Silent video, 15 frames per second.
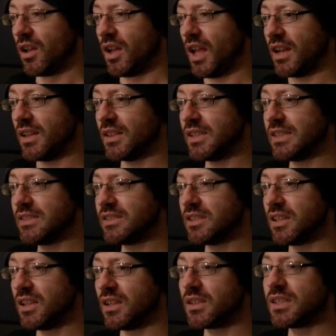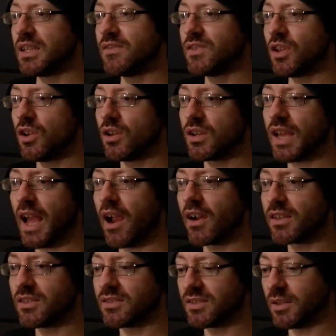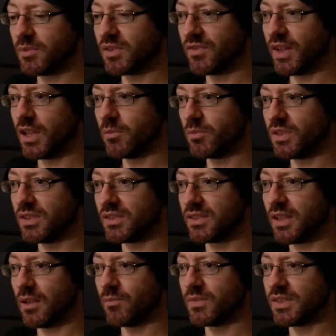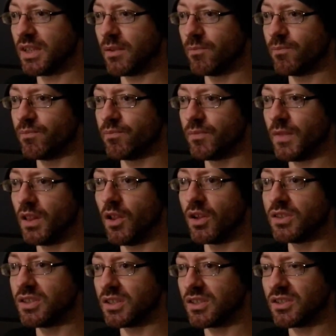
and at least it gives her character some development, some some logic.